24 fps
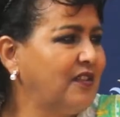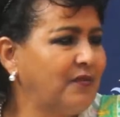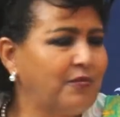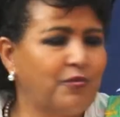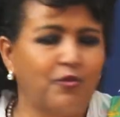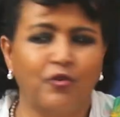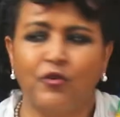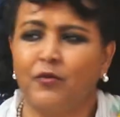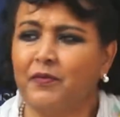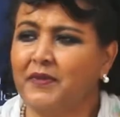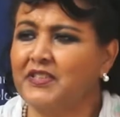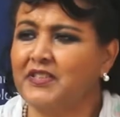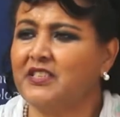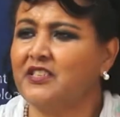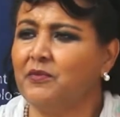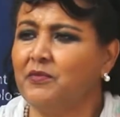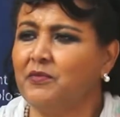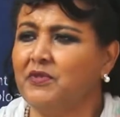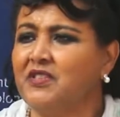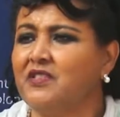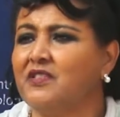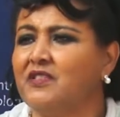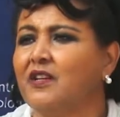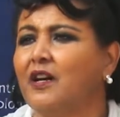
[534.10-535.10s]
diplomacy
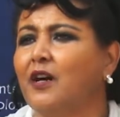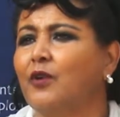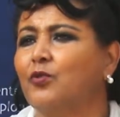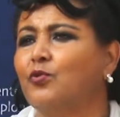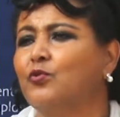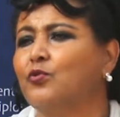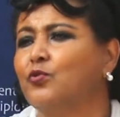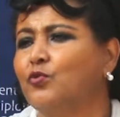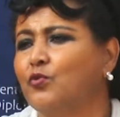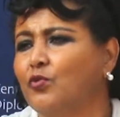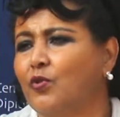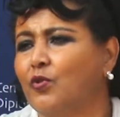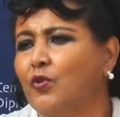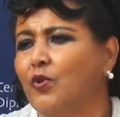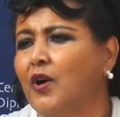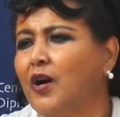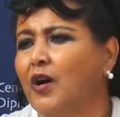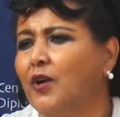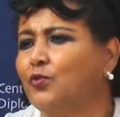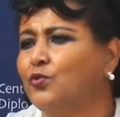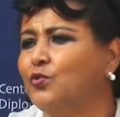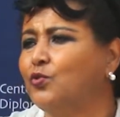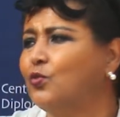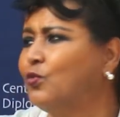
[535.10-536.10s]
means how to talk,
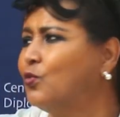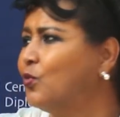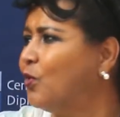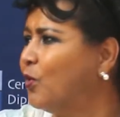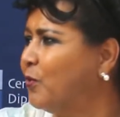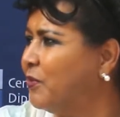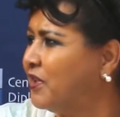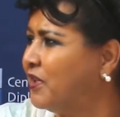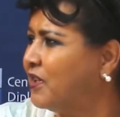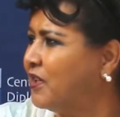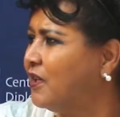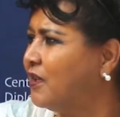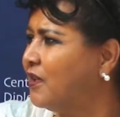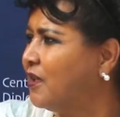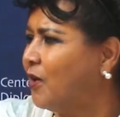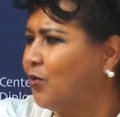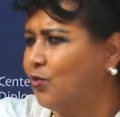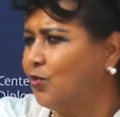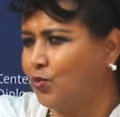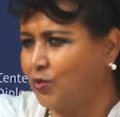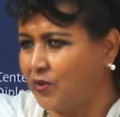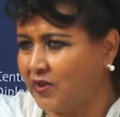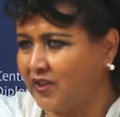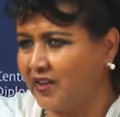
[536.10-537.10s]
how to communicate, how
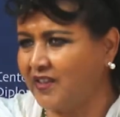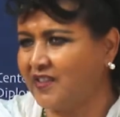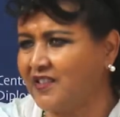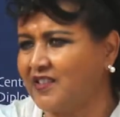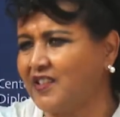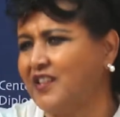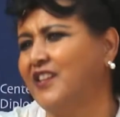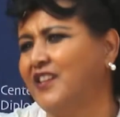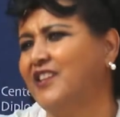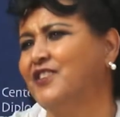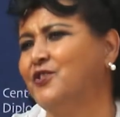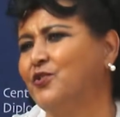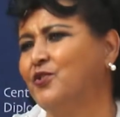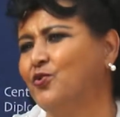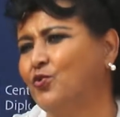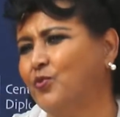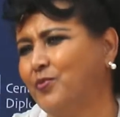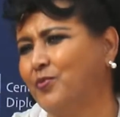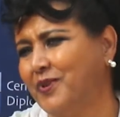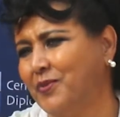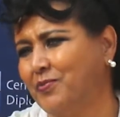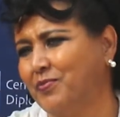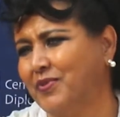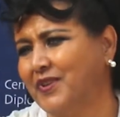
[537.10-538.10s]
to create relation
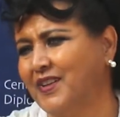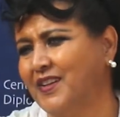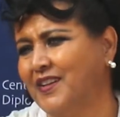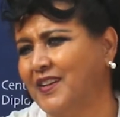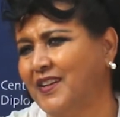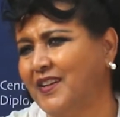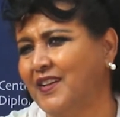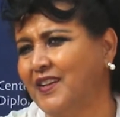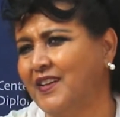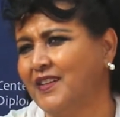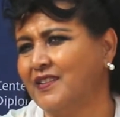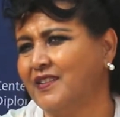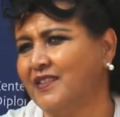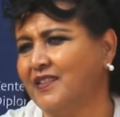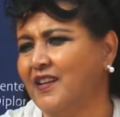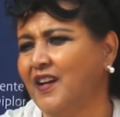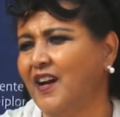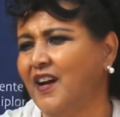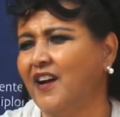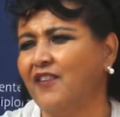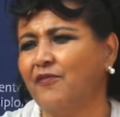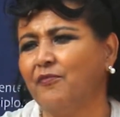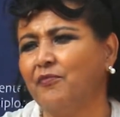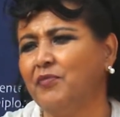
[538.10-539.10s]
to people. They
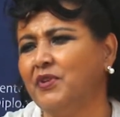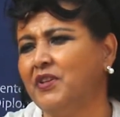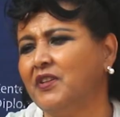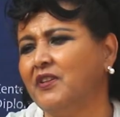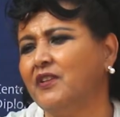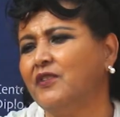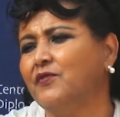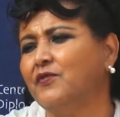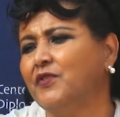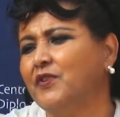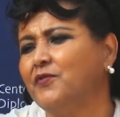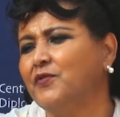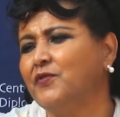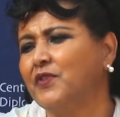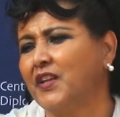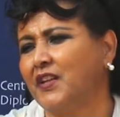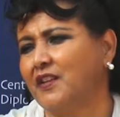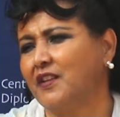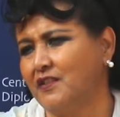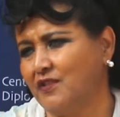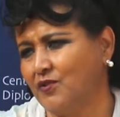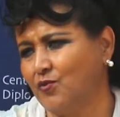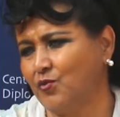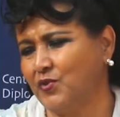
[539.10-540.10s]
have been even
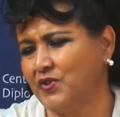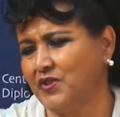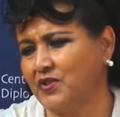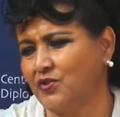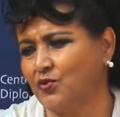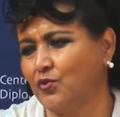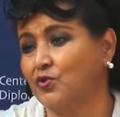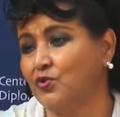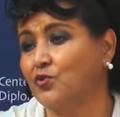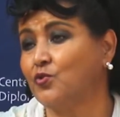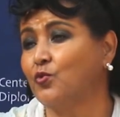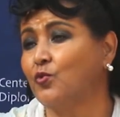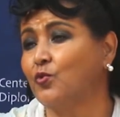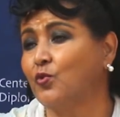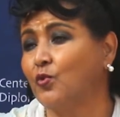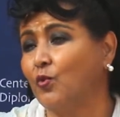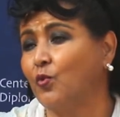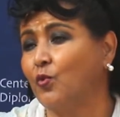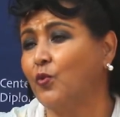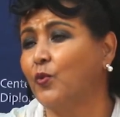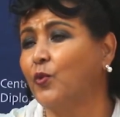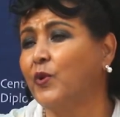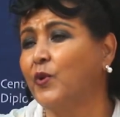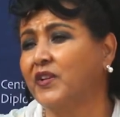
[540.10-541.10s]
friends with those who
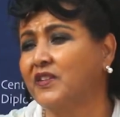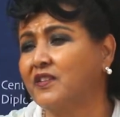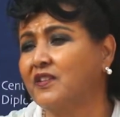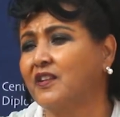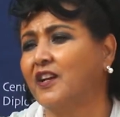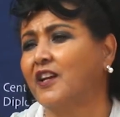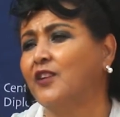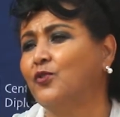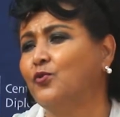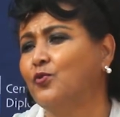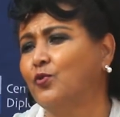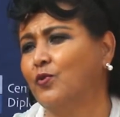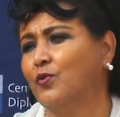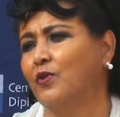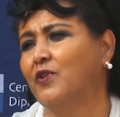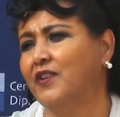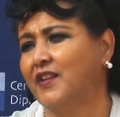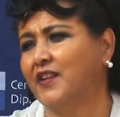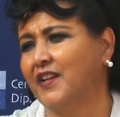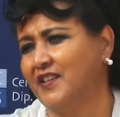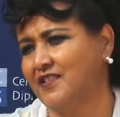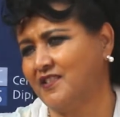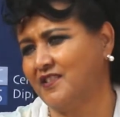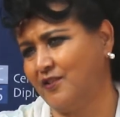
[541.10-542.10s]
were trying to
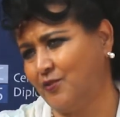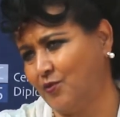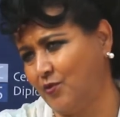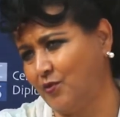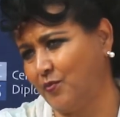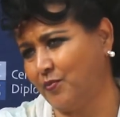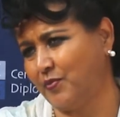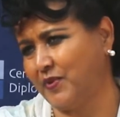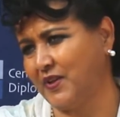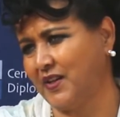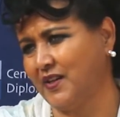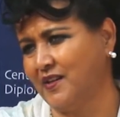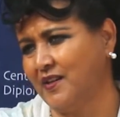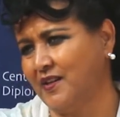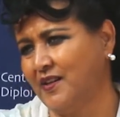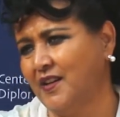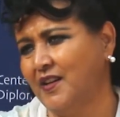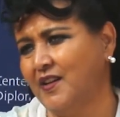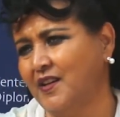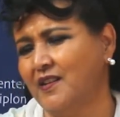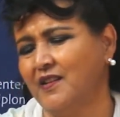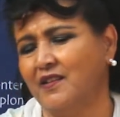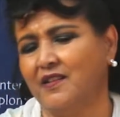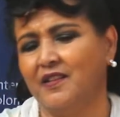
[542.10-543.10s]
colonize Ethiopia.
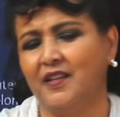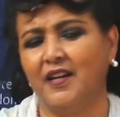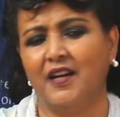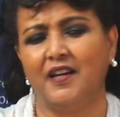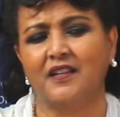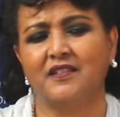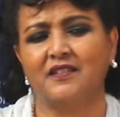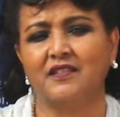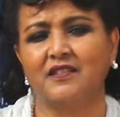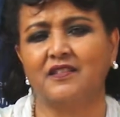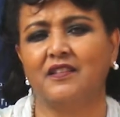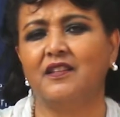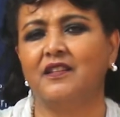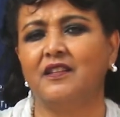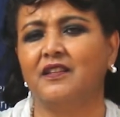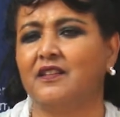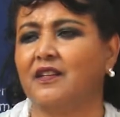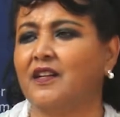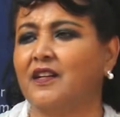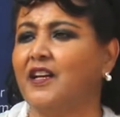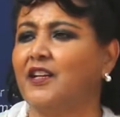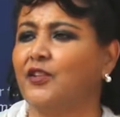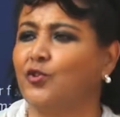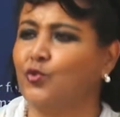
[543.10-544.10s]
They are still
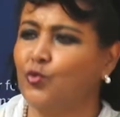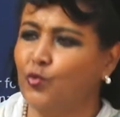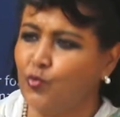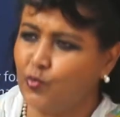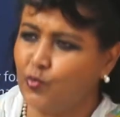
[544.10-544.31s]
trying to